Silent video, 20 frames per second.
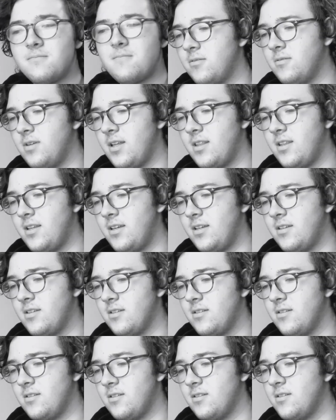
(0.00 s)
I think
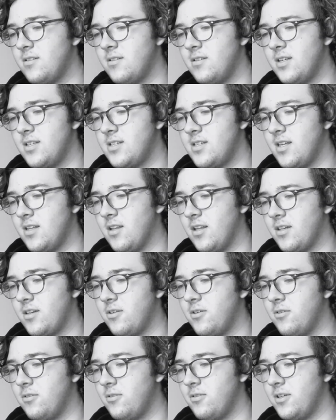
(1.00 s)
they said like
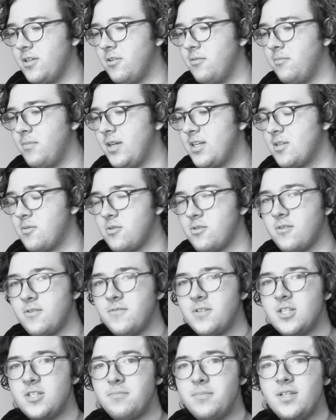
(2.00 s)
he'll make some sort of
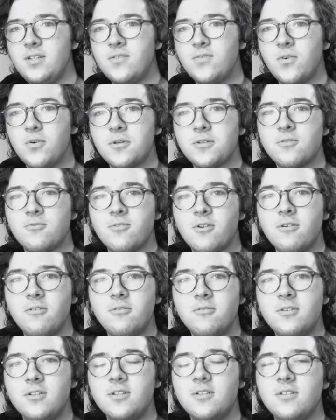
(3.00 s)
Speed Force
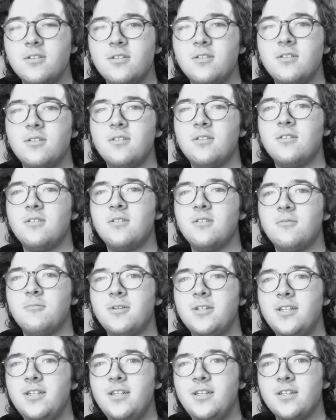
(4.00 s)
road where
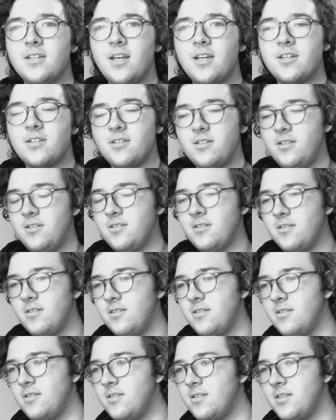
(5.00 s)
he can actually
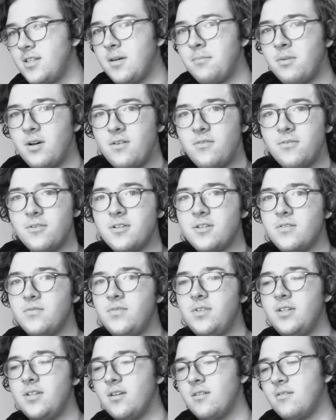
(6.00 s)
step off with his feet.